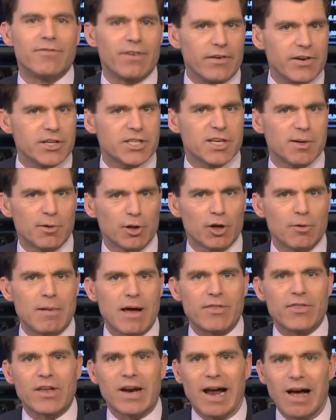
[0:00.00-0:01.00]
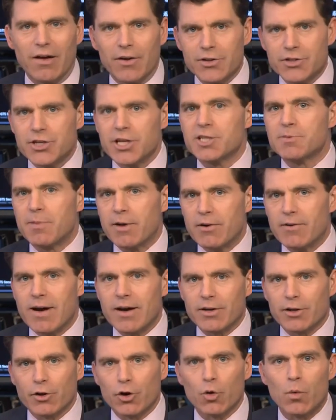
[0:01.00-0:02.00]
very similar methodology. It's been
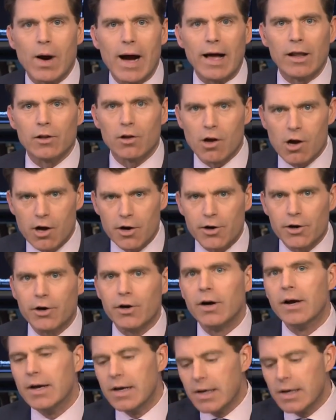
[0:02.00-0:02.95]
around a little while longer,